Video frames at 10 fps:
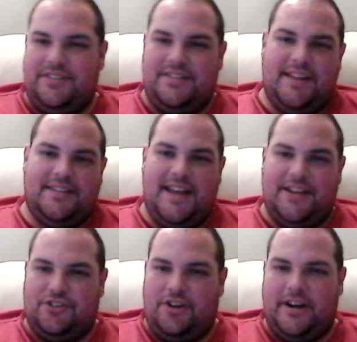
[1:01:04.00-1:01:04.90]
Holly says,
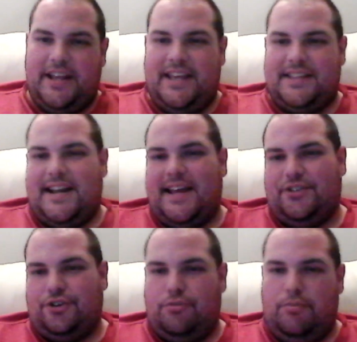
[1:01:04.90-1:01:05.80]
next card I get that
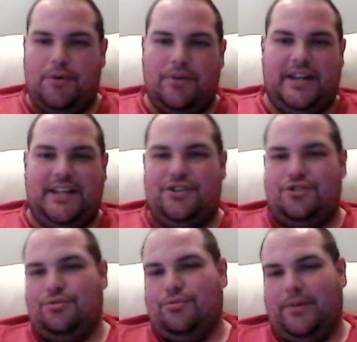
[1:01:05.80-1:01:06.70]
has a quote, I
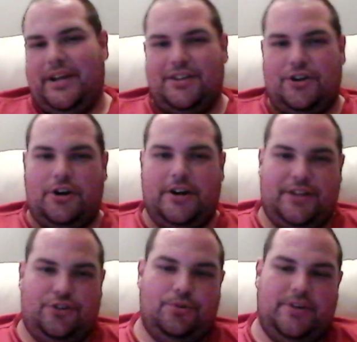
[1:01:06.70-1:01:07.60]
need to read the
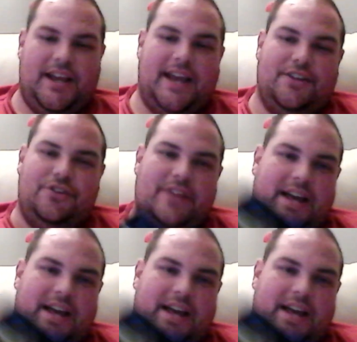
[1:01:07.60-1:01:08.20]
card as Hootie. I